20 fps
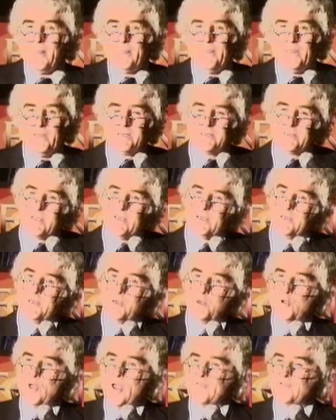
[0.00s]

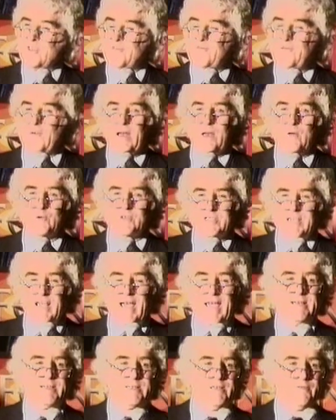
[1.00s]
that you have to follow a
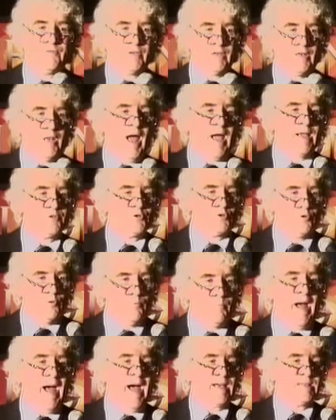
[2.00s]
scientific logical
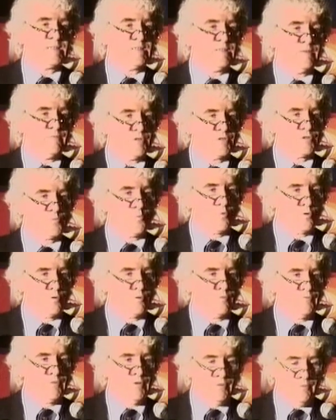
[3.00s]
positivist
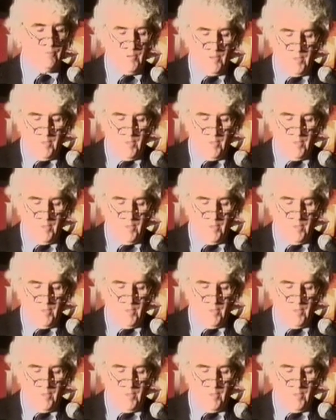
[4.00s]
worldview.